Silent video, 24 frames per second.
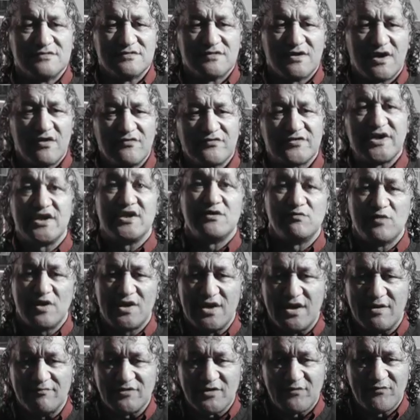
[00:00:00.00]
of King
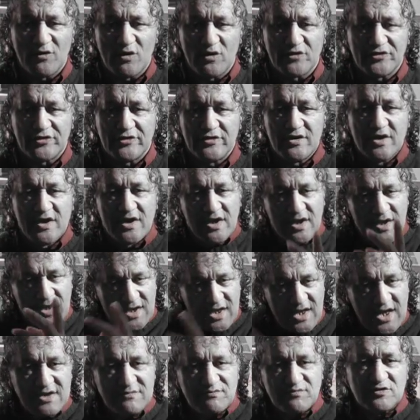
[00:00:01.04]
William IV
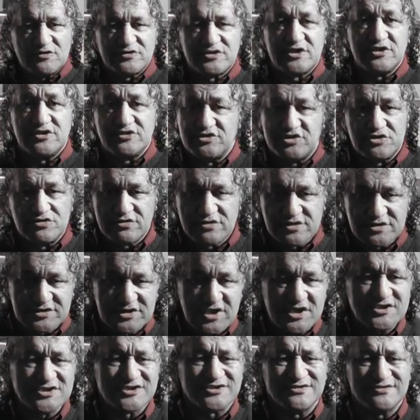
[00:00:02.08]
Admiralty
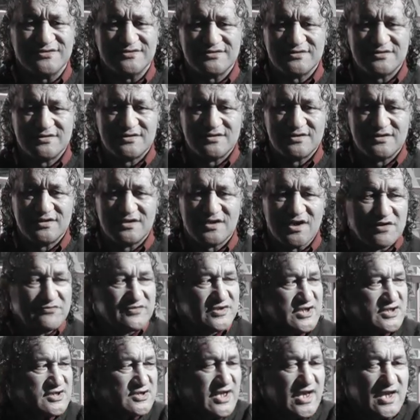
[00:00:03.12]
jurisdiction over
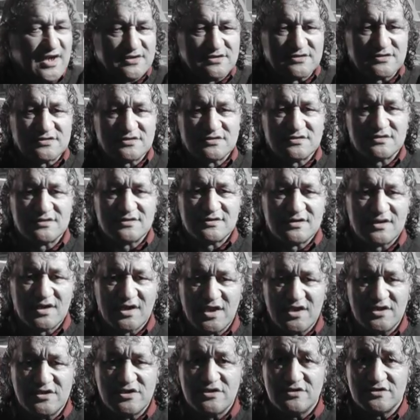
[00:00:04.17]
these lands
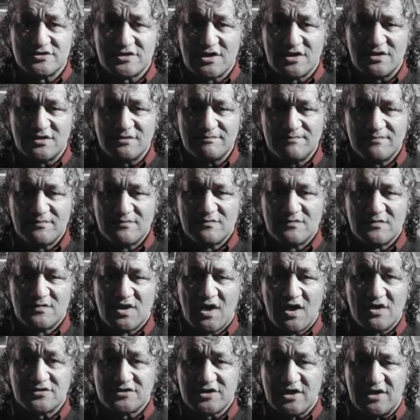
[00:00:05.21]
in New Zealand
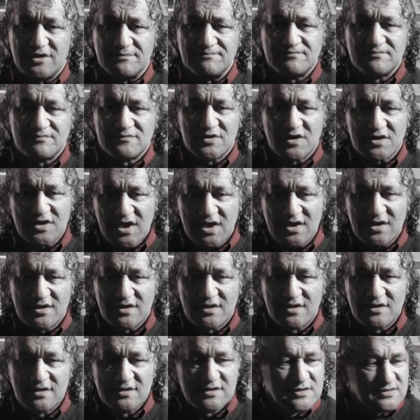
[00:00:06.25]
out there. Okay?
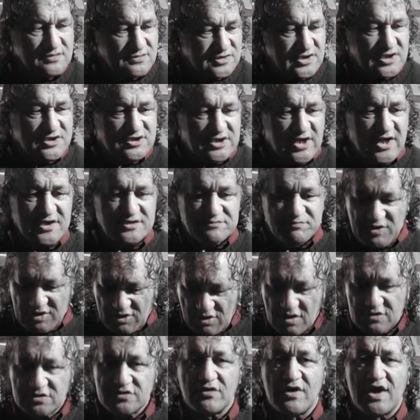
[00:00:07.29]
These lands
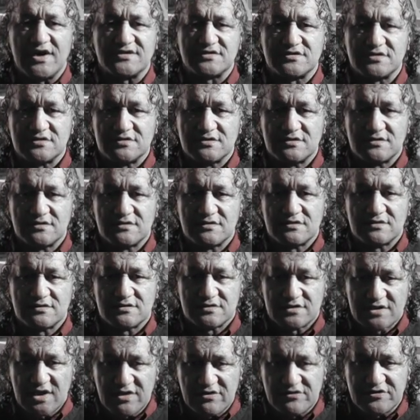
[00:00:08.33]
belong to us.
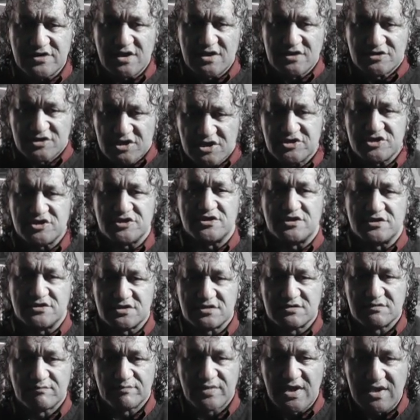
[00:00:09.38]
They're indigenous
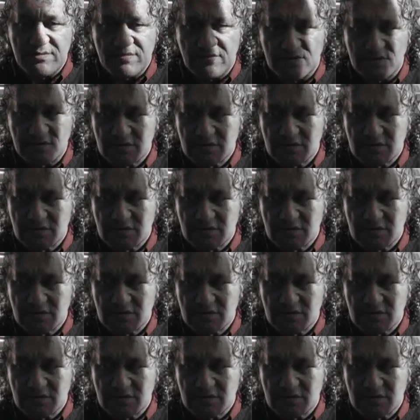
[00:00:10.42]
people